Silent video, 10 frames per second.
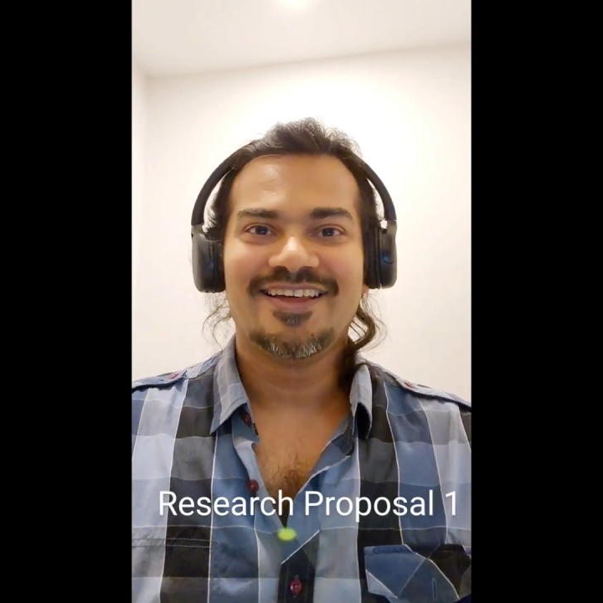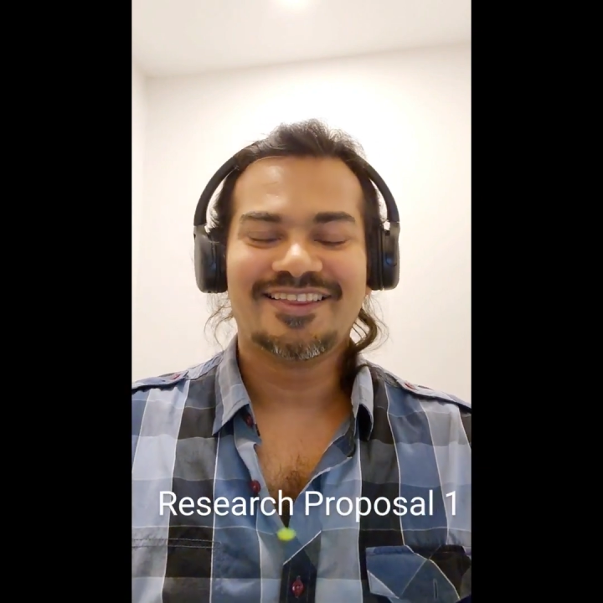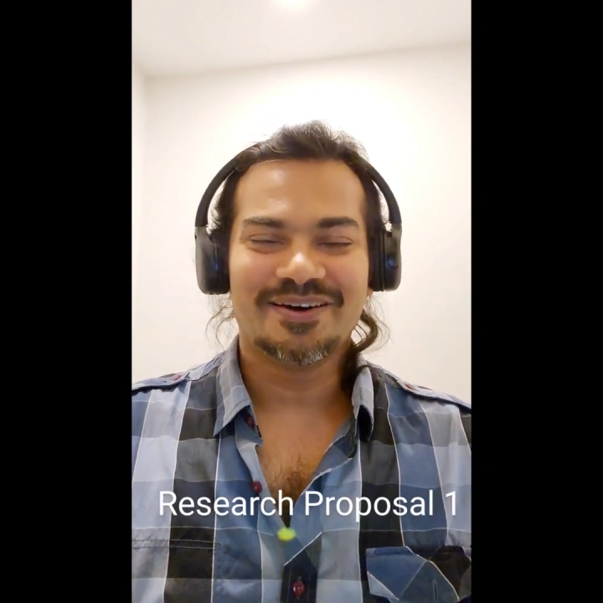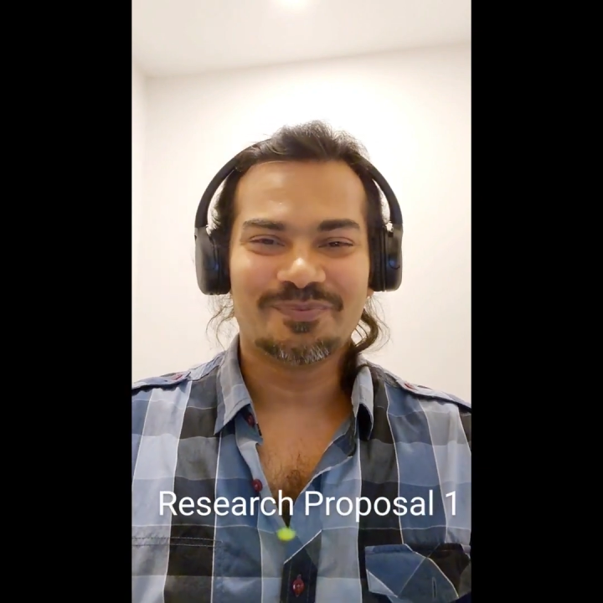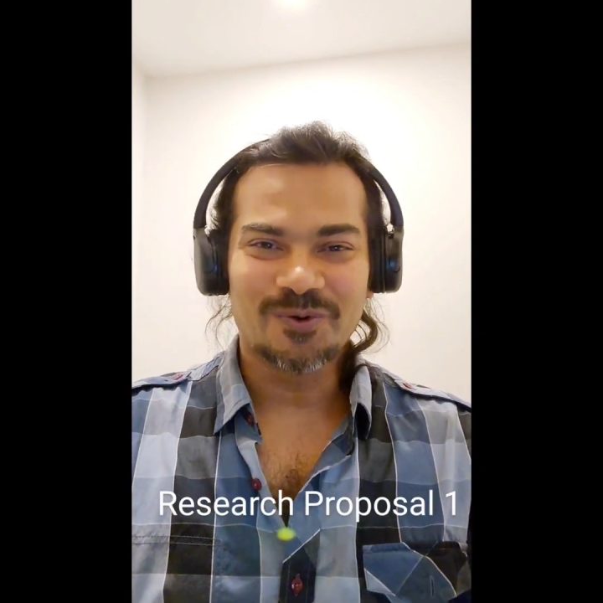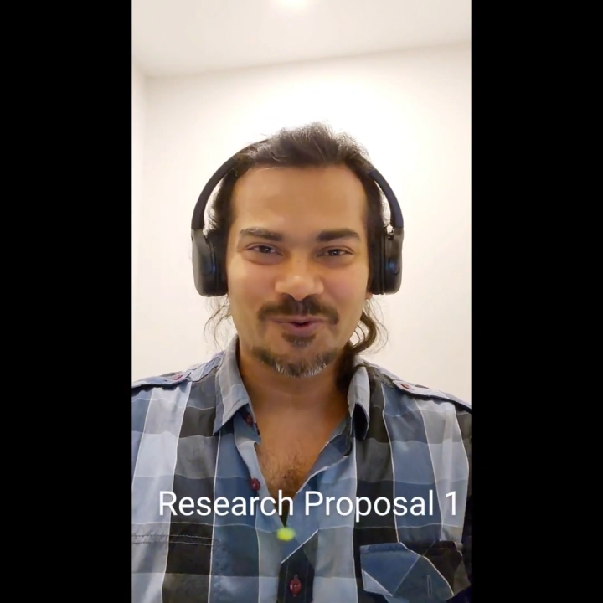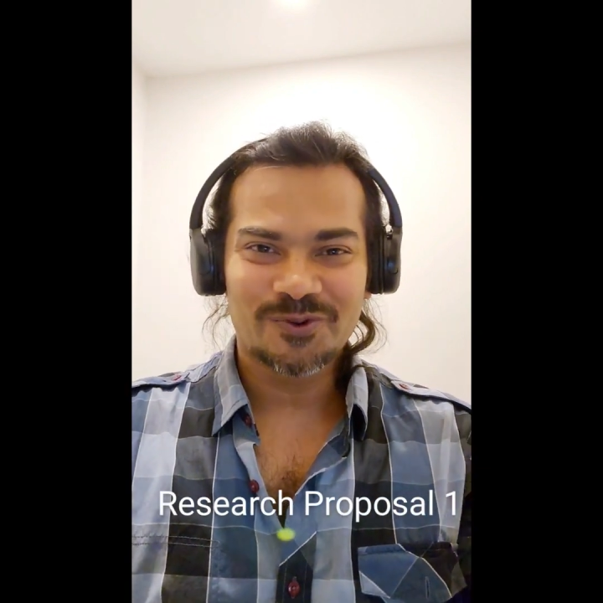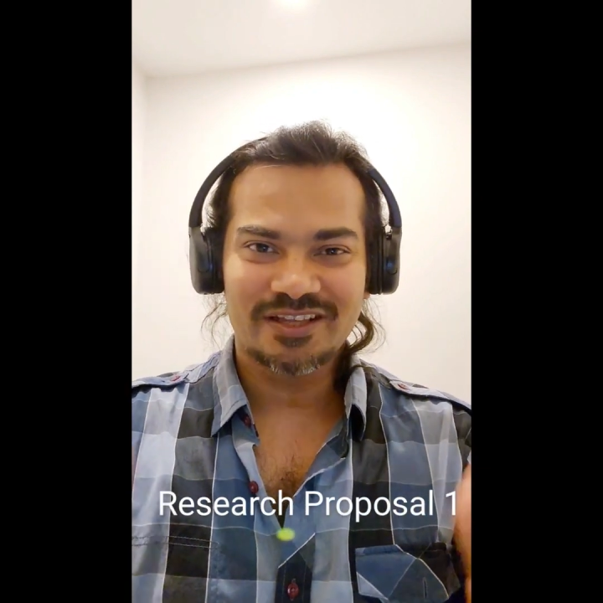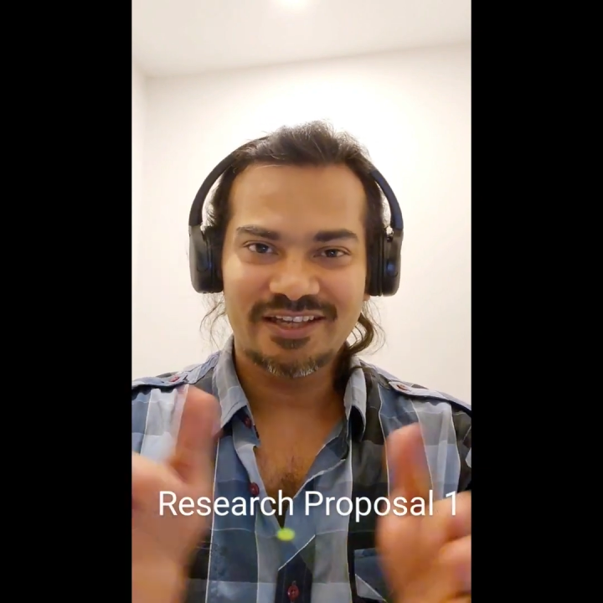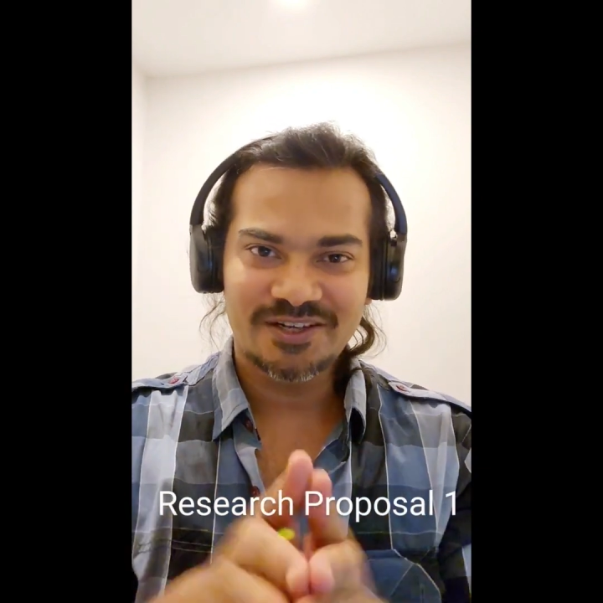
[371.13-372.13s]
they are
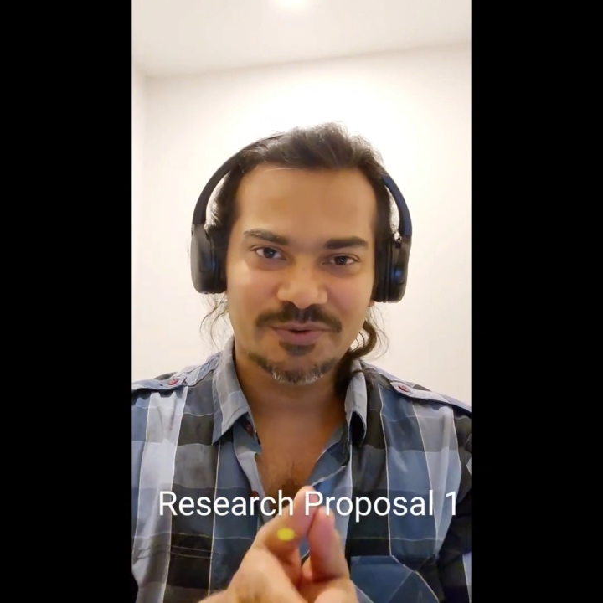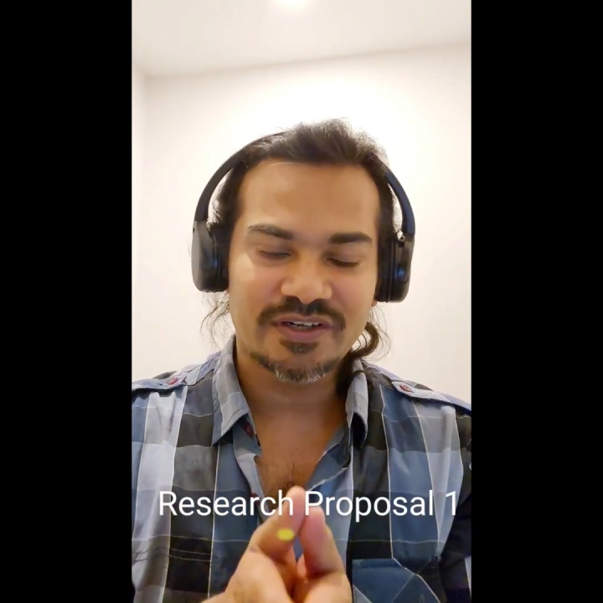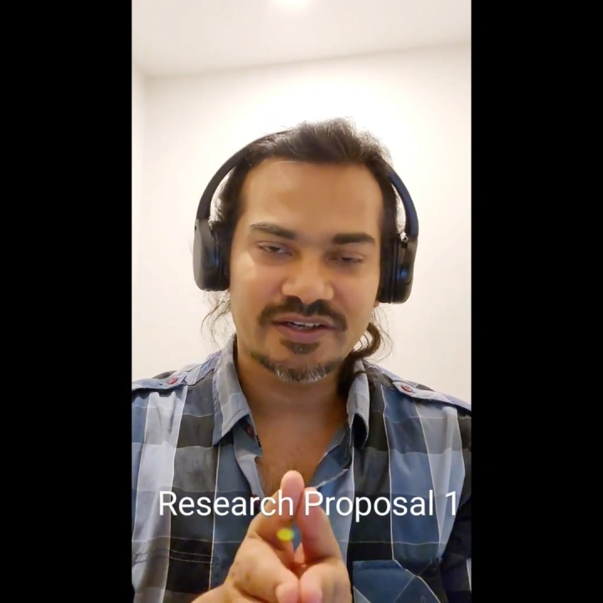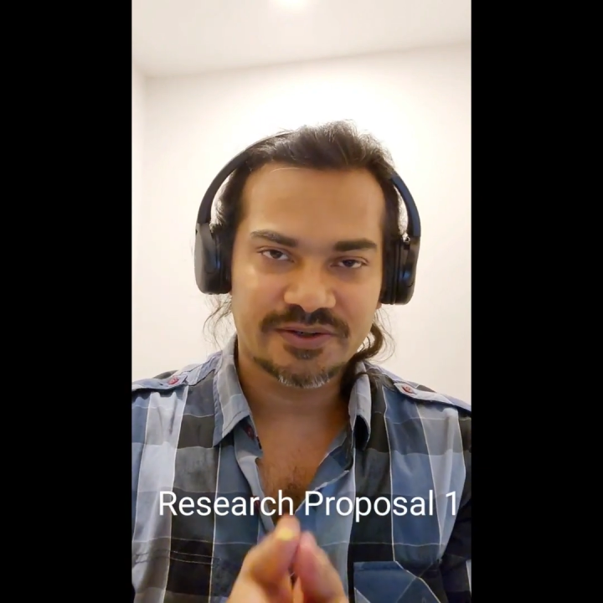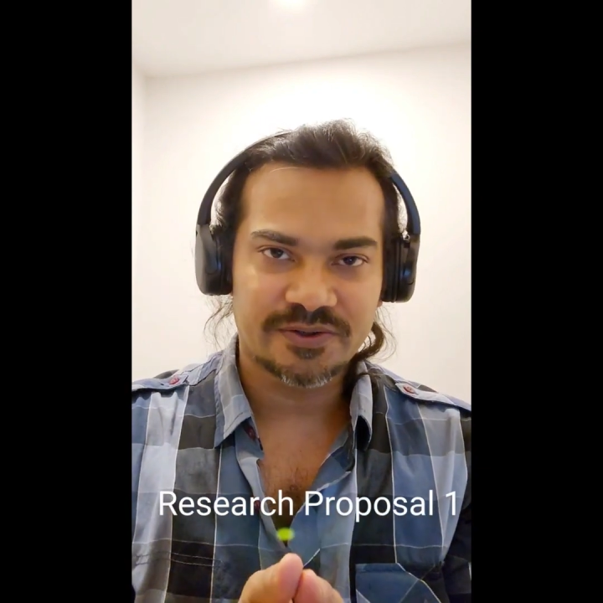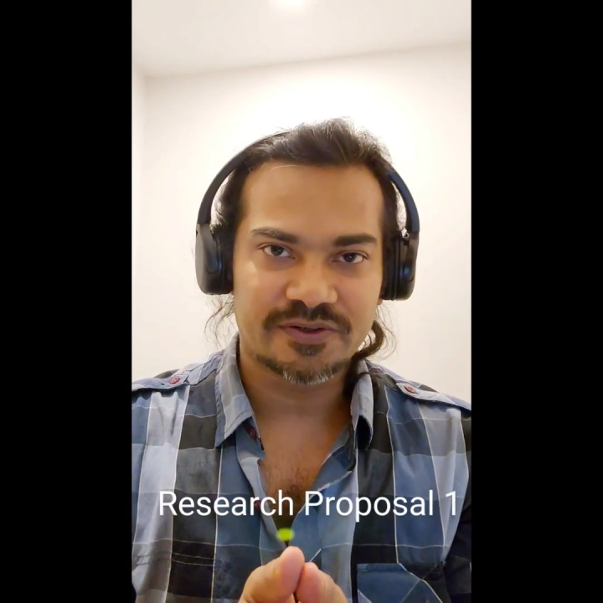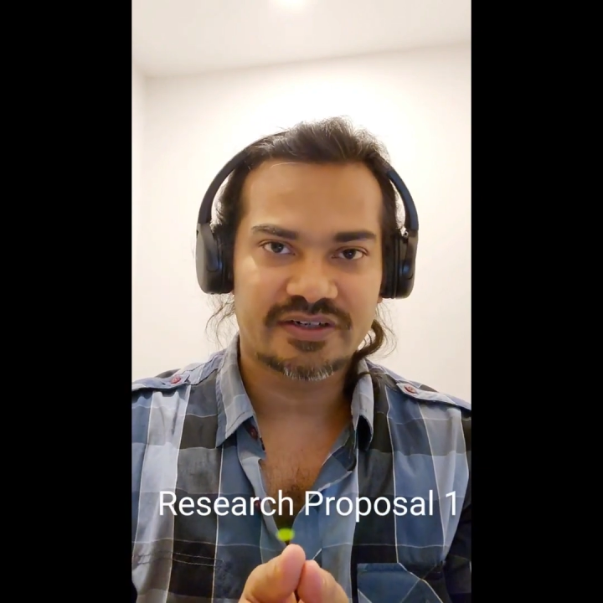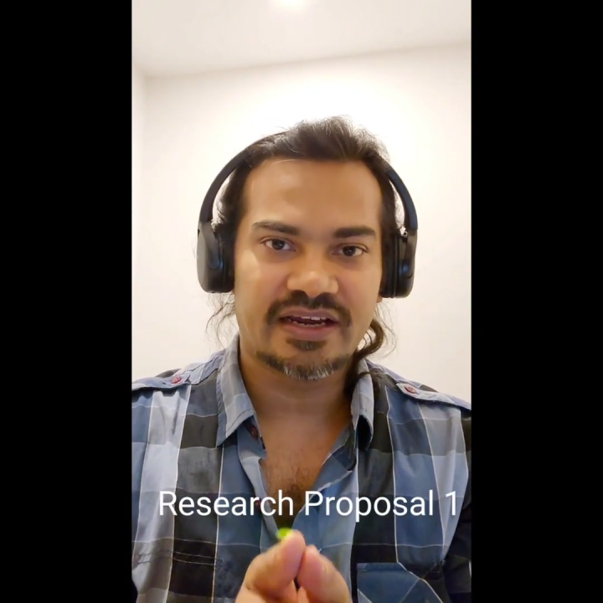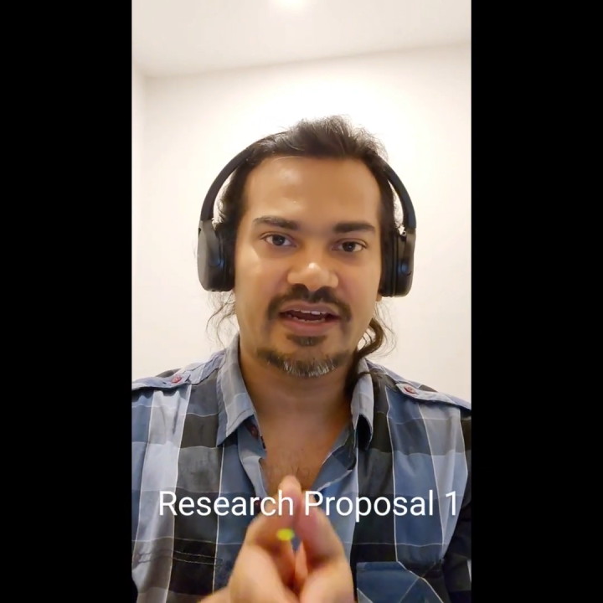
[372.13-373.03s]
both equally good